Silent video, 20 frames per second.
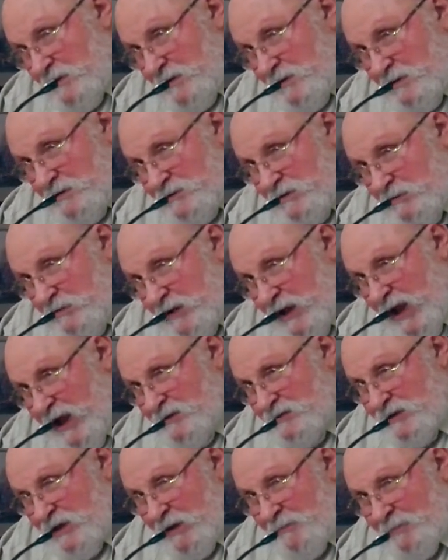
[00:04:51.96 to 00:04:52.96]
You say, well, he
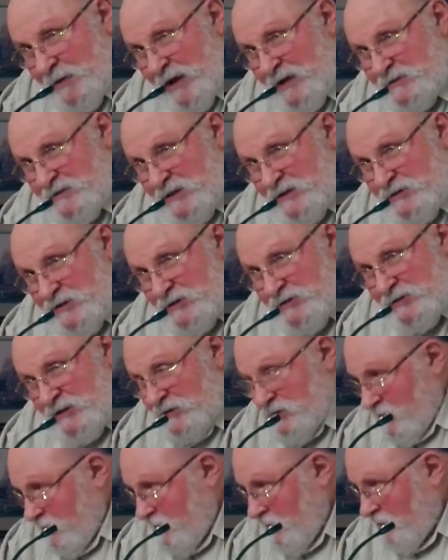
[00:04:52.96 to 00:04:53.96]
has the capacity, he just
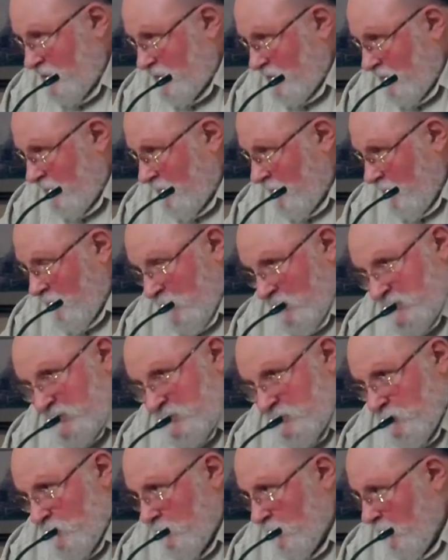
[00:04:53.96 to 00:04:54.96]
doesn't use it. Well,
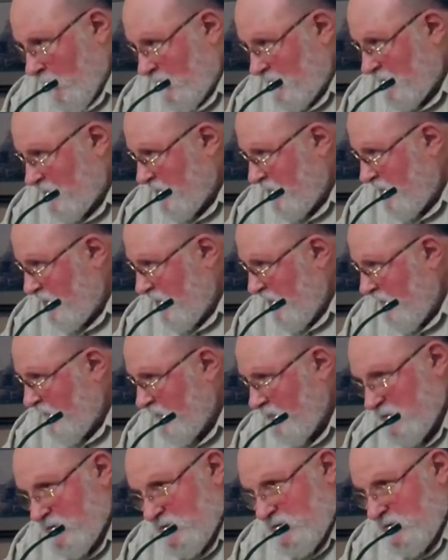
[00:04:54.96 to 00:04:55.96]
what's, what's the
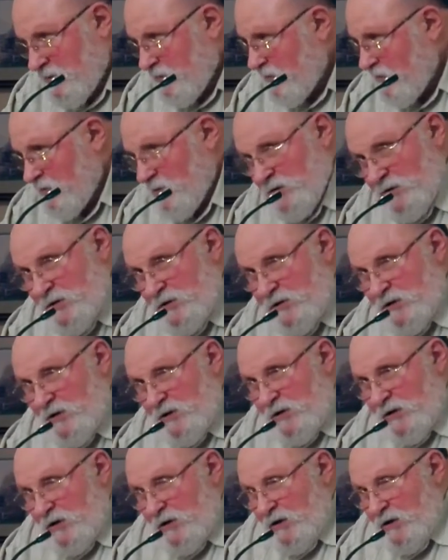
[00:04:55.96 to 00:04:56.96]
difference?
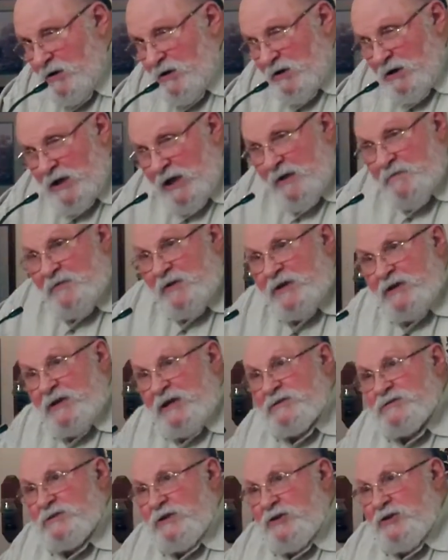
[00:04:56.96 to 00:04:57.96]
Yeah. If he
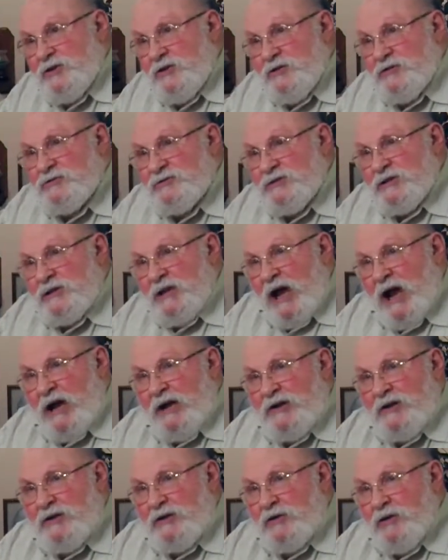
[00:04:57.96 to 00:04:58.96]
doesn't use it, how
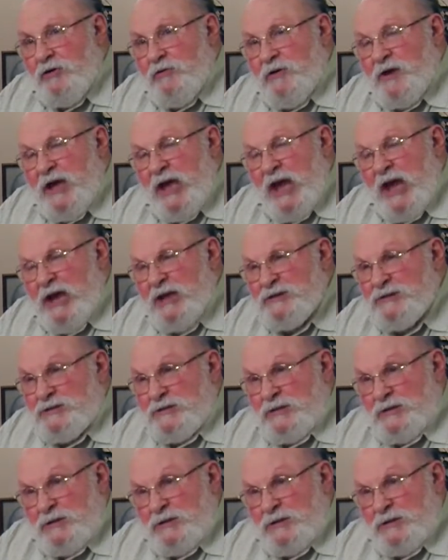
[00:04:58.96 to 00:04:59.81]
do you know he has it?